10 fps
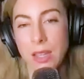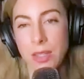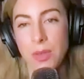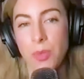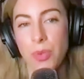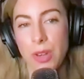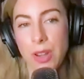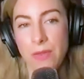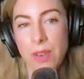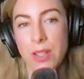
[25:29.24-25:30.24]
did some pretty
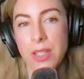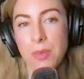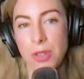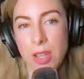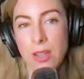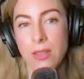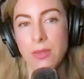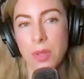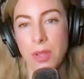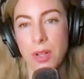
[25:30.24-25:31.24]
fucked up shit
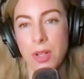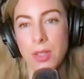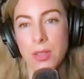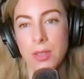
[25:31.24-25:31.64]
with her.